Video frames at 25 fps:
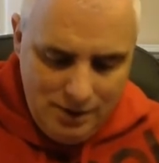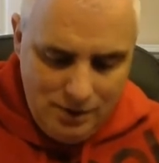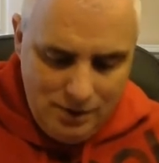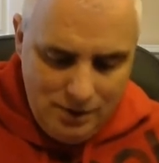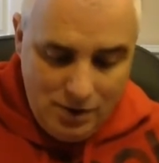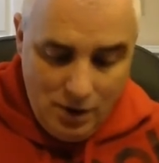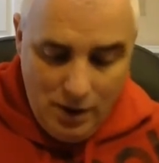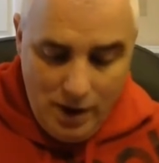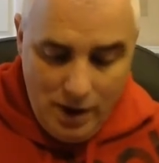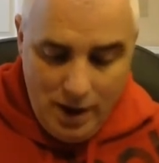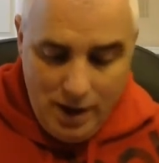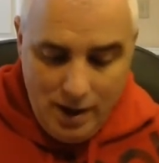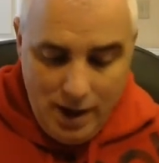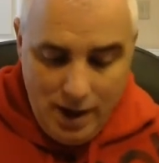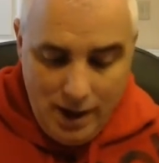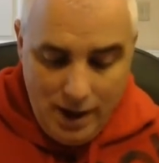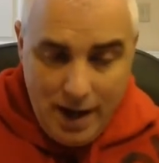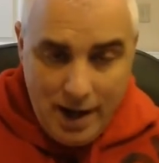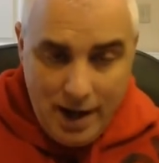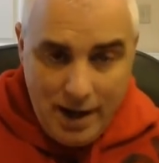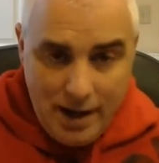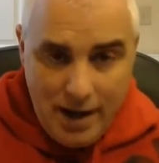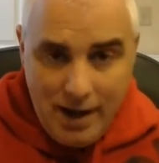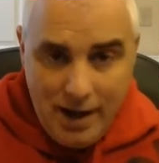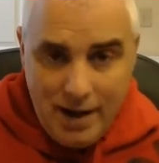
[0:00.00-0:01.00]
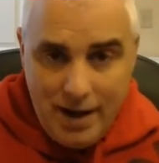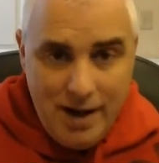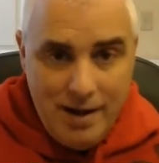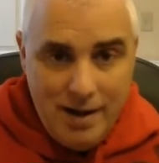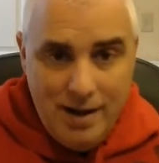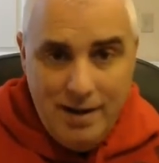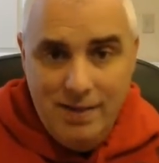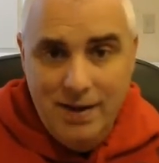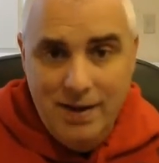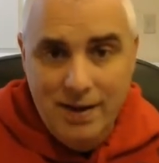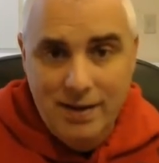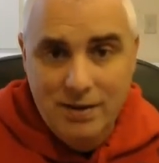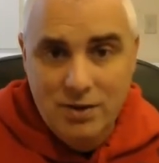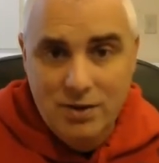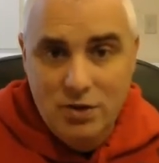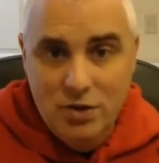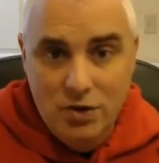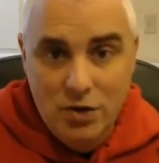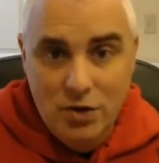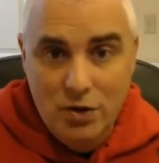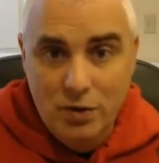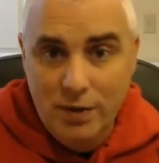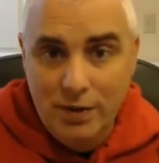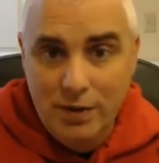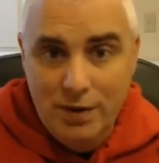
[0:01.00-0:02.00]
so again, any, anything that you
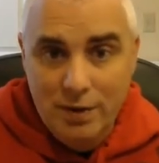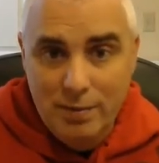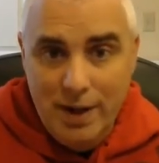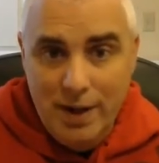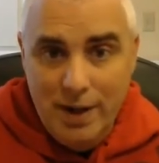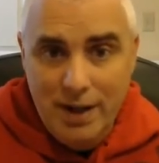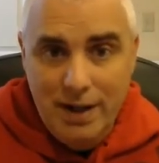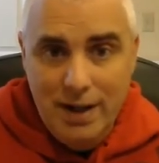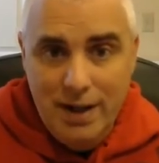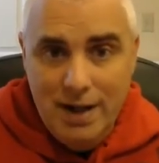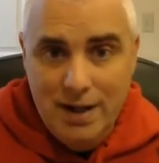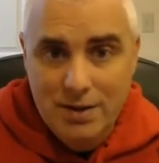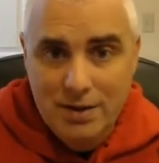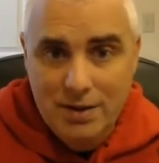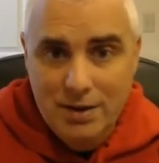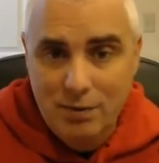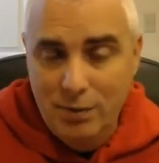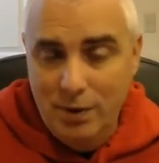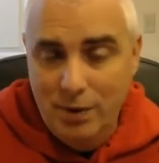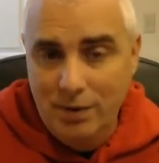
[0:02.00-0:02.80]
do with your medication,